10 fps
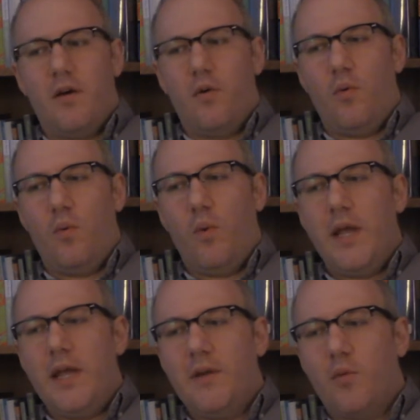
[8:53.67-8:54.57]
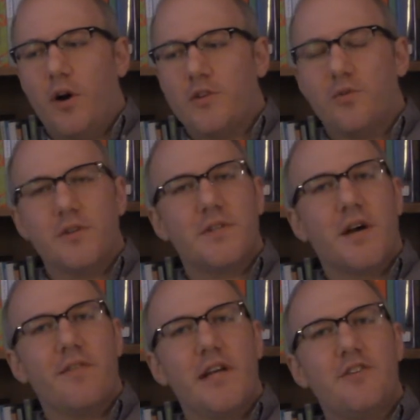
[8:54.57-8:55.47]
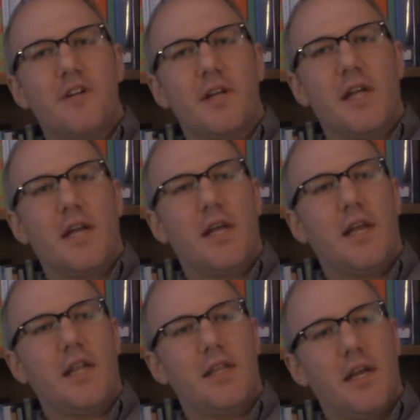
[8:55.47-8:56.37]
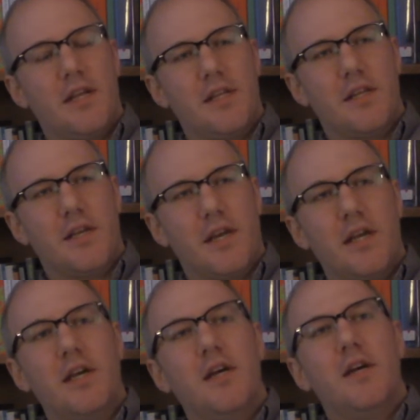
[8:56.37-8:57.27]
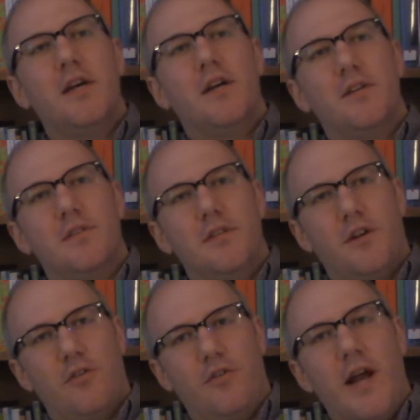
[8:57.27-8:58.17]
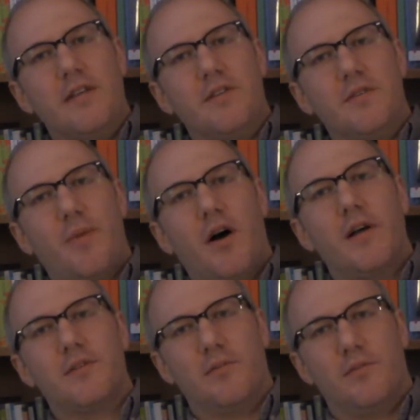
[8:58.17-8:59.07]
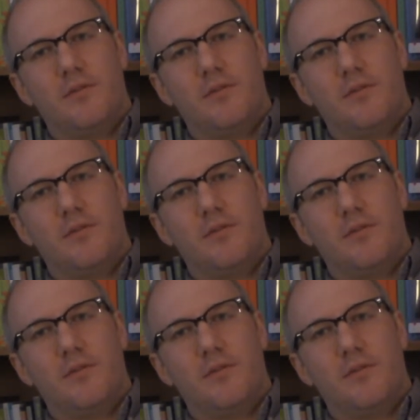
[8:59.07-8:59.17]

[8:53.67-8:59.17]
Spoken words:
we work towards salvation, and at the end of the day, grace is possible.